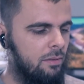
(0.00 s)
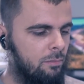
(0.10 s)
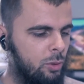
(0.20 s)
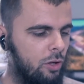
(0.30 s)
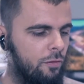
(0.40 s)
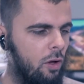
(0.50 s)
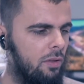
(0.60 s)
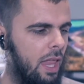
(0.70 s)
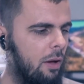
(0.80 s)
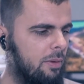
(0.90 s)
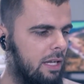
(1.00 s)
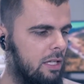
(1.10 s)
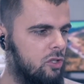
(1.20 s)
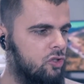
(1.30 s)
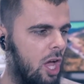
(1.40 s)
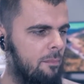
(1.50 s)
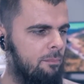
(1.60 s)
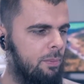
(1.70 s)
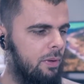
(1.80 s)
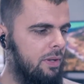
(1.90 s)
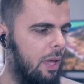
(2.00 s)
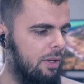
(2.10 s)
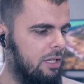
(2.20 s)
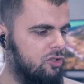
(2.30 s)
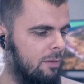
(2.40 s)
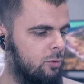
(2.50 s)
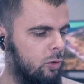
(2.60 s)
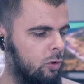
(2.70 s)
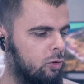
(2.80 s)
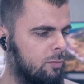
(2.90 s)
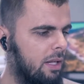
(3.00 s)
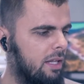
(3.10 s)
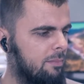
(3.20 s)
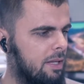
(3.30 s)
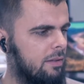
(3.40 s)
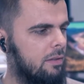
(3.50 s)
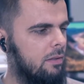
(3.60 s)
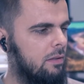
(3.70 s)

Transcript: beautiful. Now we're gonna jump to YouTube a little bit.